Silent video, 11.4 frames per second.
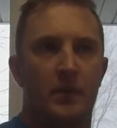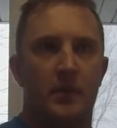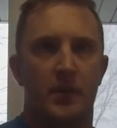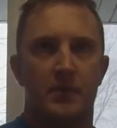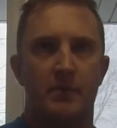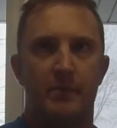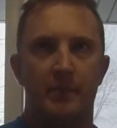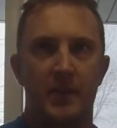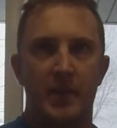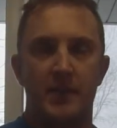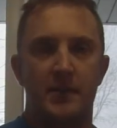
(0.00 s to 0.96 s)
It's
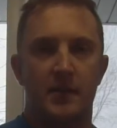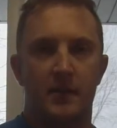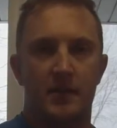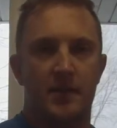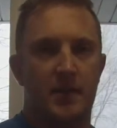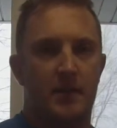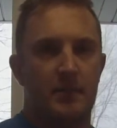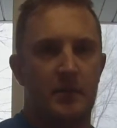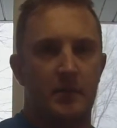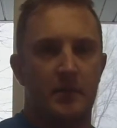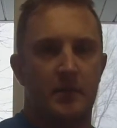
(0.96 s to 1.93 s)
easier to skip
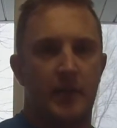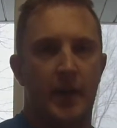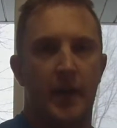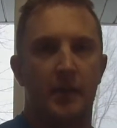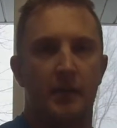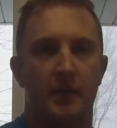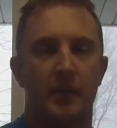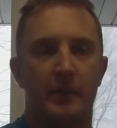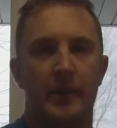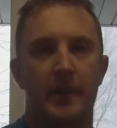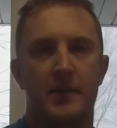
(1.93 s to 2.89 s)
and a little
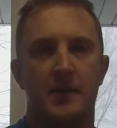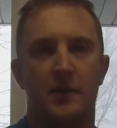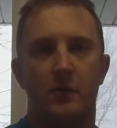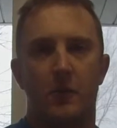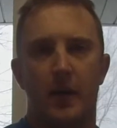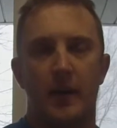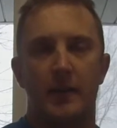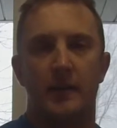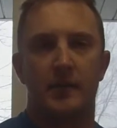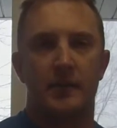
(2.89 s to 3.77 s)
bit easier to walk.